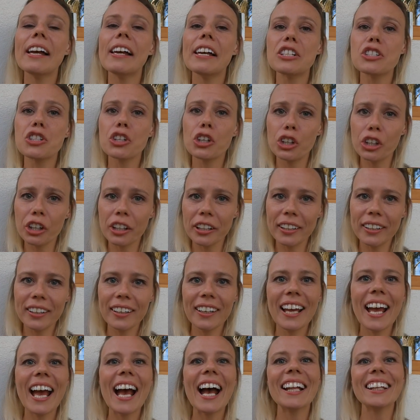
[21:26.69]
is
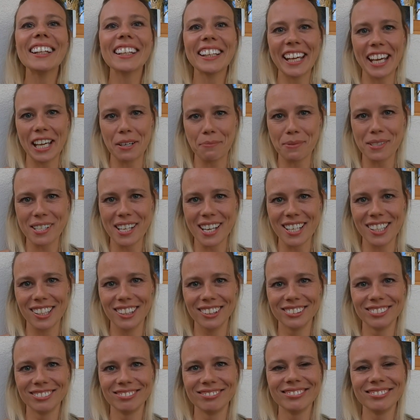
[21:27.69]
cooking at the campsite.